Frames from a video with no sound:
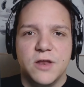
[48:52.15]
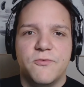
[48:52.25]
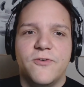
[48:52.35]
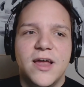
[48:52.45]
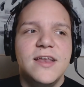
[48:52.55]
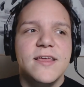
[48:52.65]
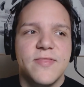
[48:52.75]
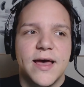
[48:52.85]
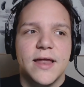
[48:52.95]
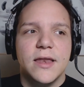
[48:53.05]
and finding
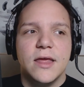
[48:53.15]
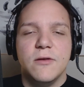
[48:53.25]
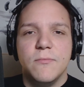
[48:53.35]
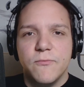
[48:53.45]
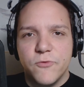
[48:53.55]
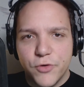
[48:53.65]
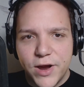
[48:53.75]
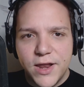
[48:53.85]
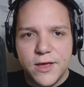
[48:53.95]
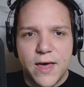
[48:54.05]
that and
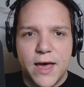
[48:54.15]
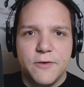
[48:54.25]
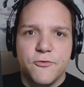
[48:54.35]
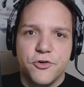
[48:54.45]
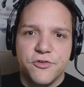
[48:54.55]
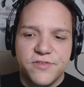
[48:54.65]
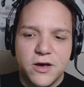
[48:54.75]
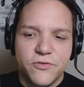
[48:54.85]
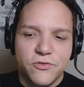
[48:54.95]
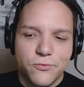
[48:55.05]
creating that for
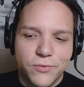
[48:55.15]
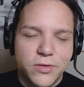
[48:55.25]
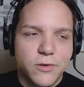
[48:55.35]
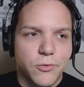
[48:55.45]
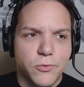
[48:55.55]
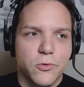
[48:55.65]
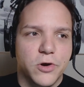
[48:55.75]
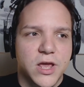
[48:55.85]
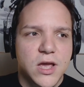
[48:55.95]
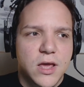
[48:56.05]
yourself is really
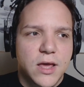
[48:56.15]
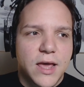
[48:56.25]
rewarding